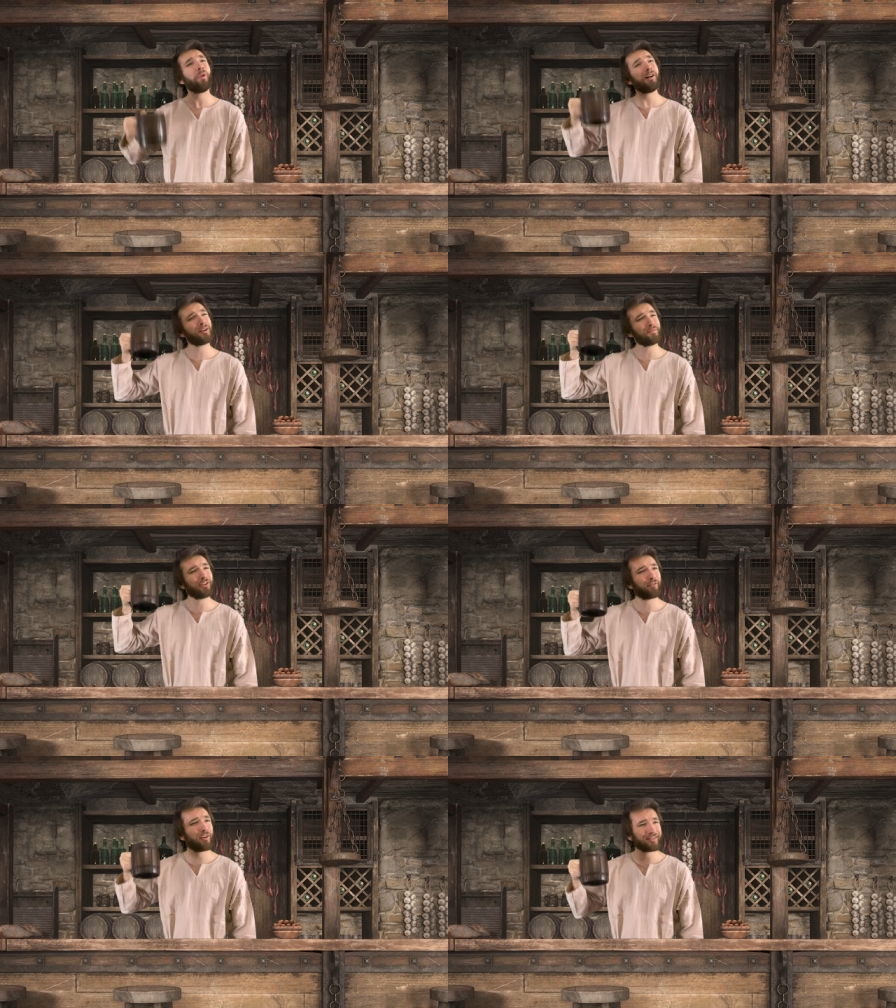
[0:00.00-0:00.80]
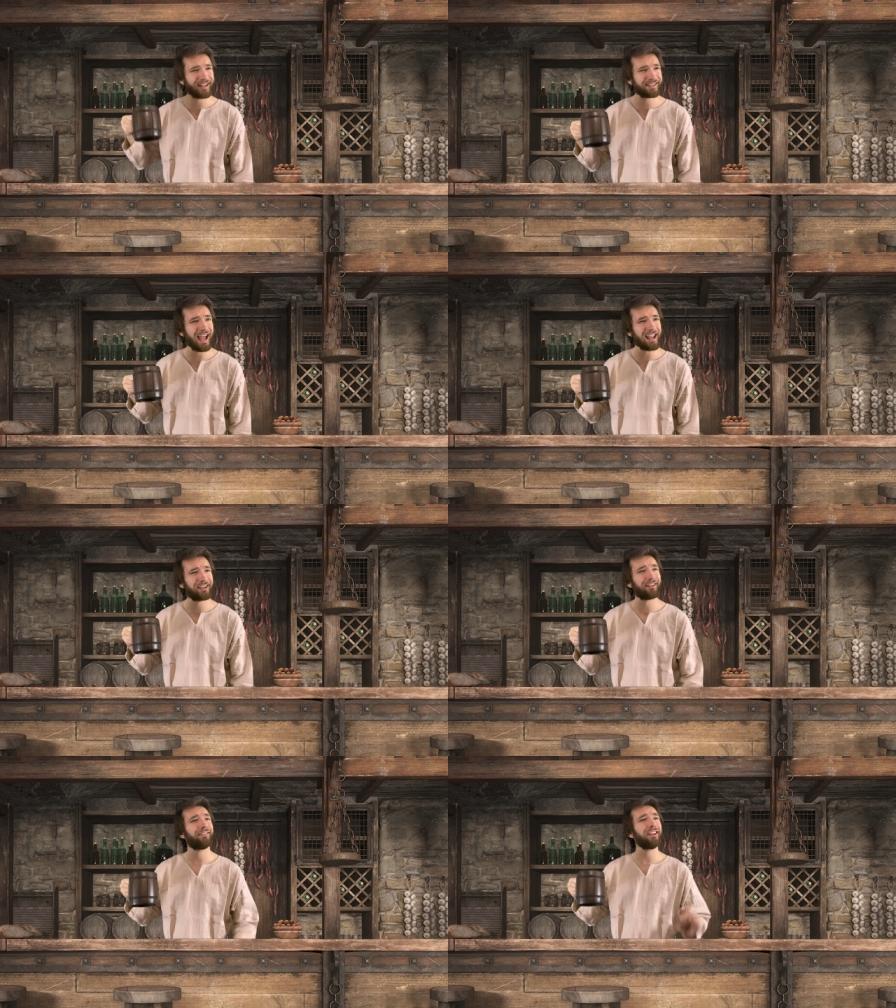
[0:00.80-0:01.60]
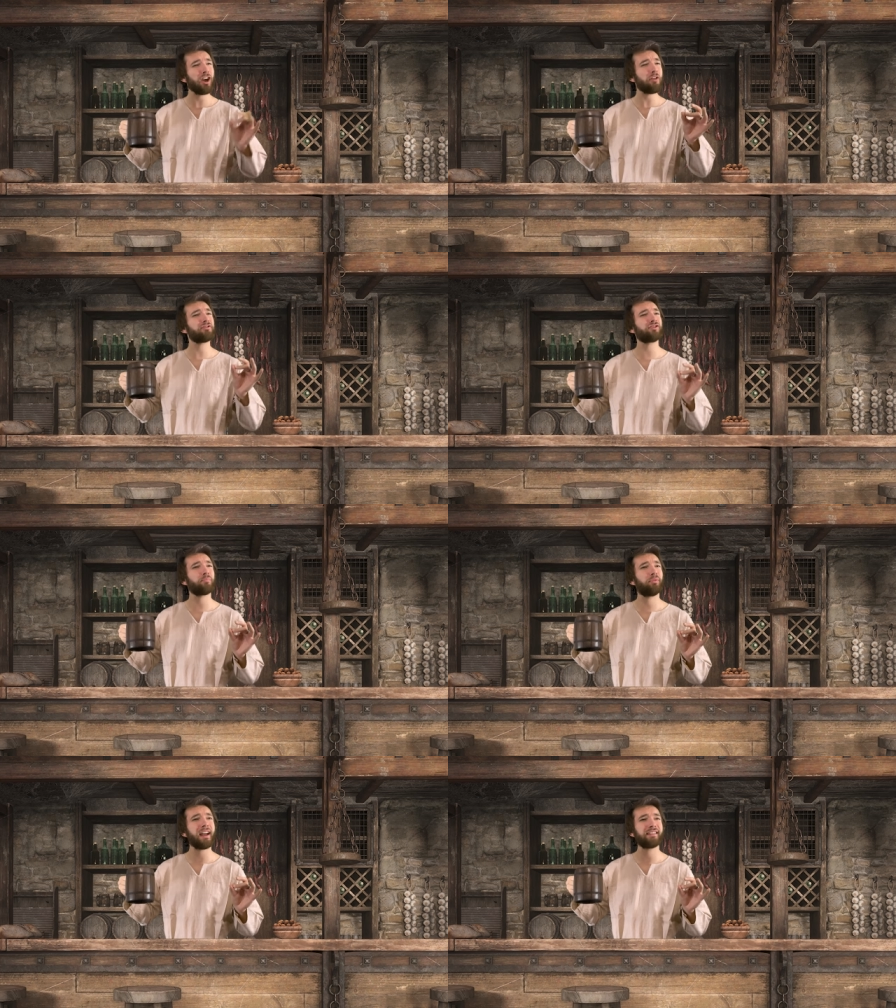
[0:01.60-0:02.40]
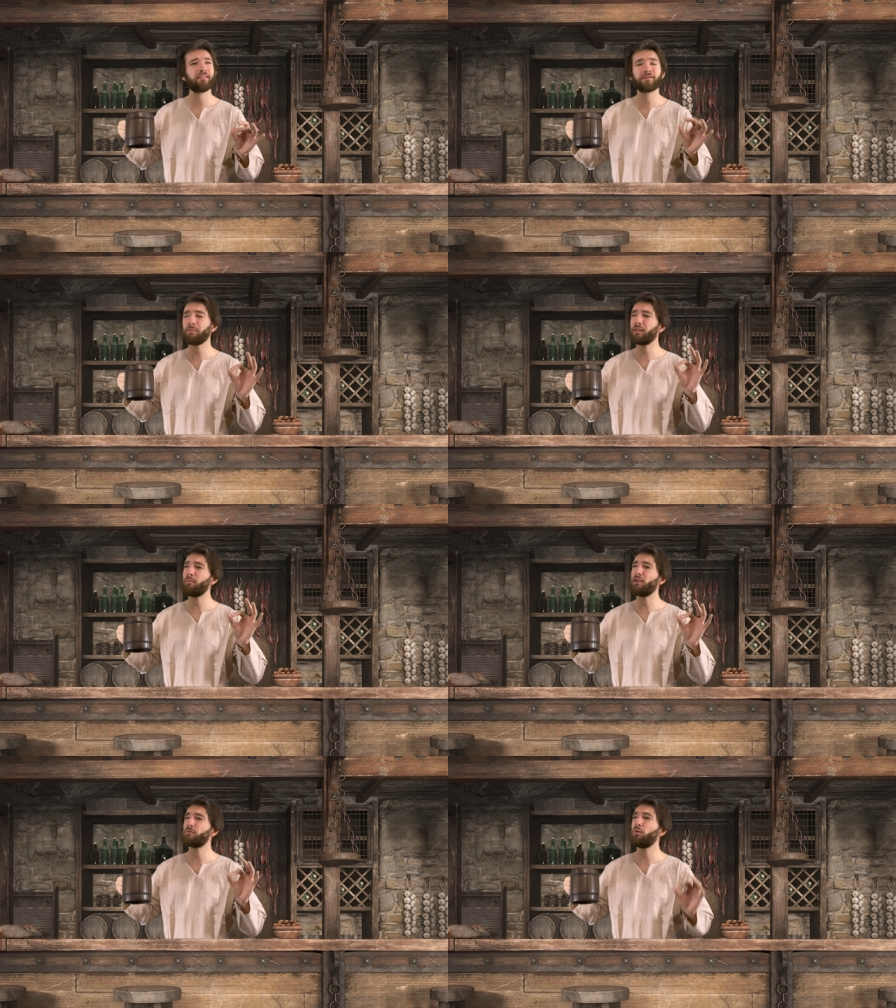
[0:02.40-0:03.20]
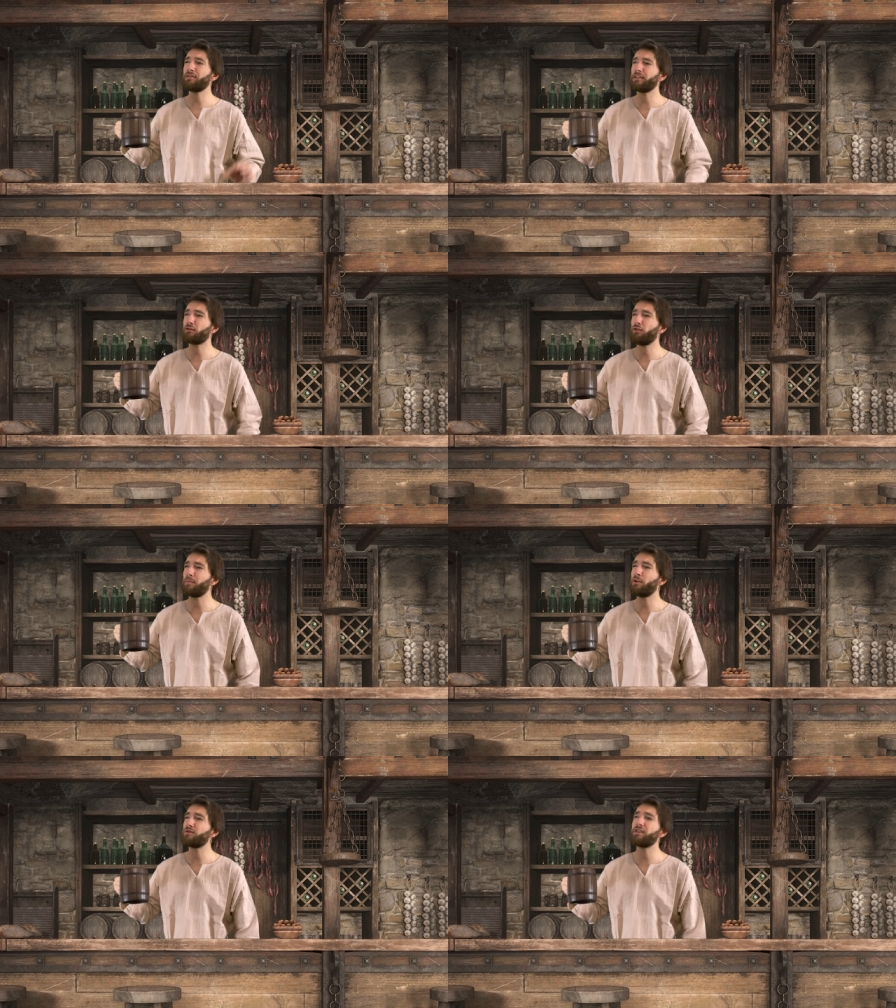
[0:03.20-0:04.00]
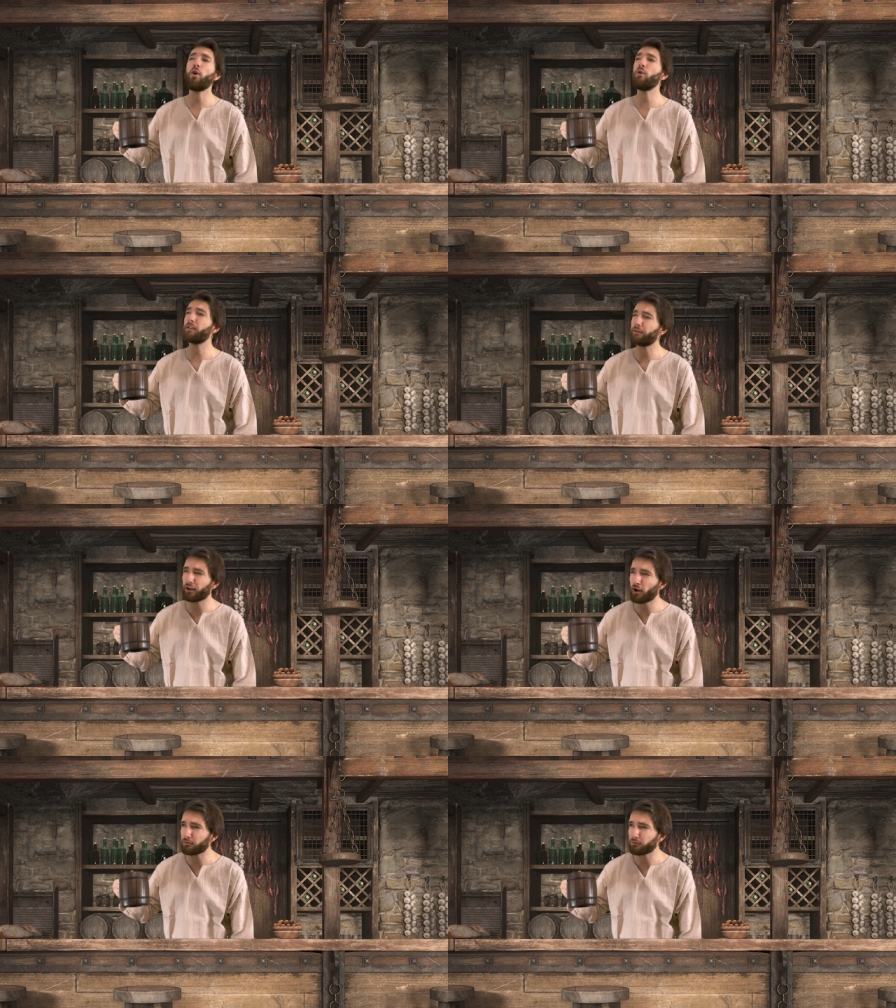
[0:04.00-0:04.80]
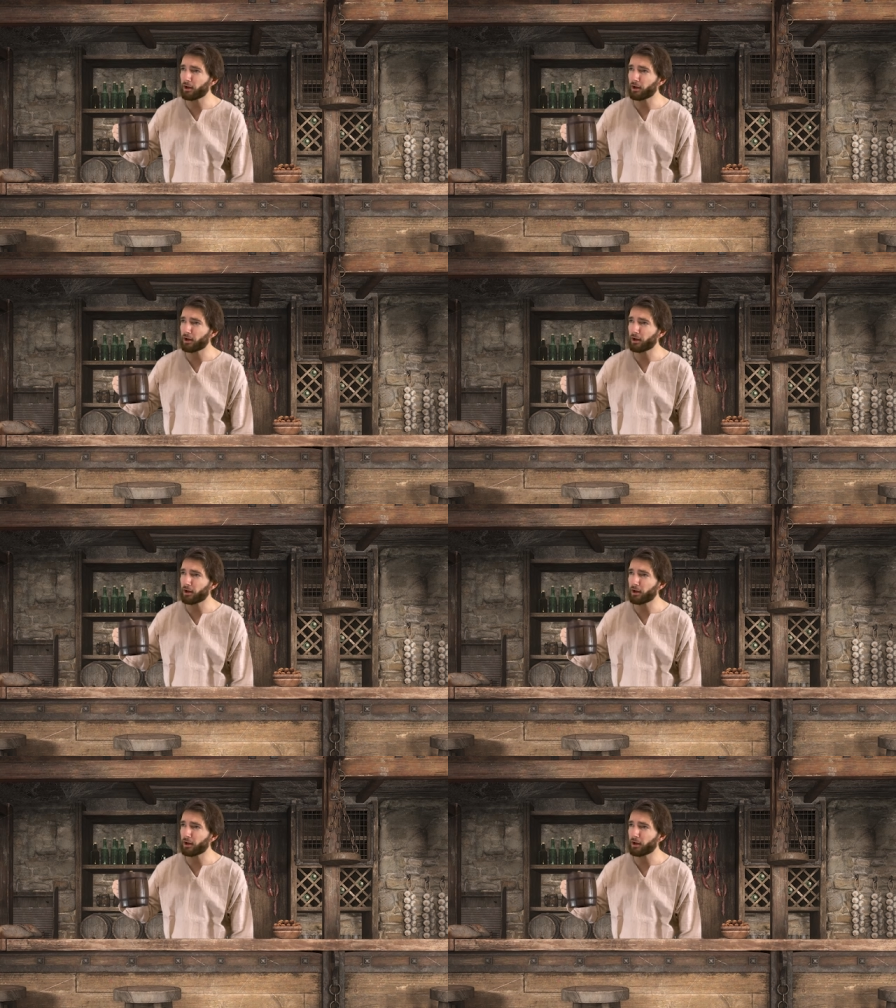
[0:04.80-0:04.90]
Welcome to the Frosty Tankard, the origin place of some of the most wanted criminals in all of the Forgotten